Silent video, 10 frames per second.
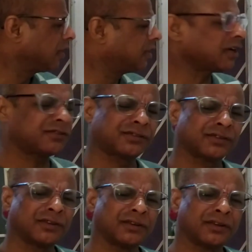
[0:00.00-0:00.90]
Does.
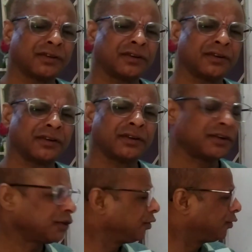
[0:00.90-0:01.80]

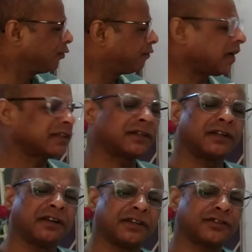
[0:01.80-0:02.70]
Your father
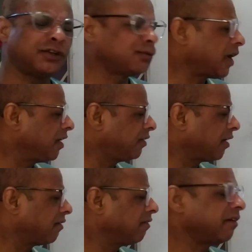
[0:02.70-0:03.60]
doesn't do
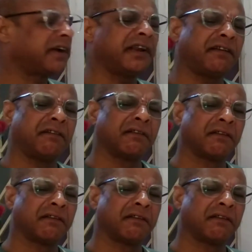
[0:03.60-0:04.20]
anything. Did.